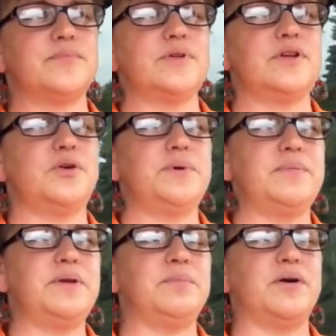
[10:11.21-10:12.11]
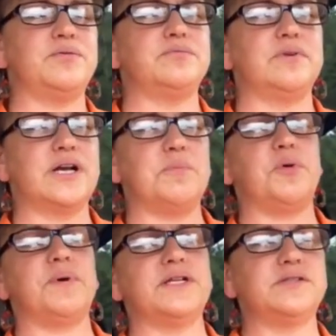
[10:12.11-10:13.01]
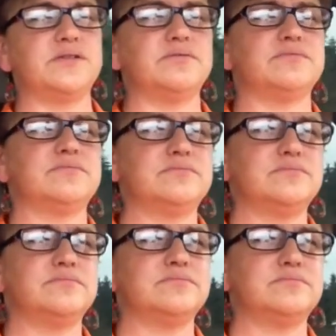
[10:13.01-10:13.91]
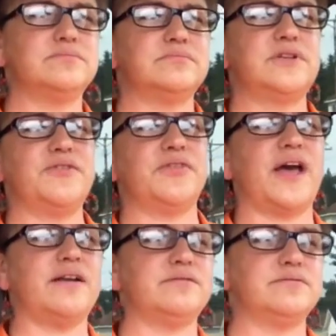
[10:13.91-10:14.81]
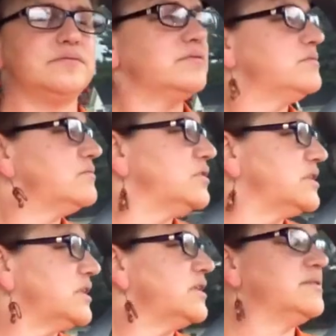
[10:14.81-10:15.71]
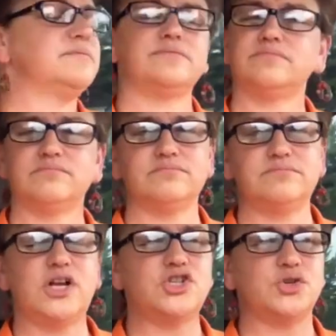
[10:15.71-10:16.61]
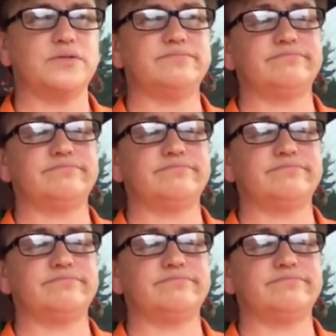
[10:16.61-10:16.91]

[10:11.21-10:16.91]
You know, maybe about a couple months, if that. We'll see. Not sure.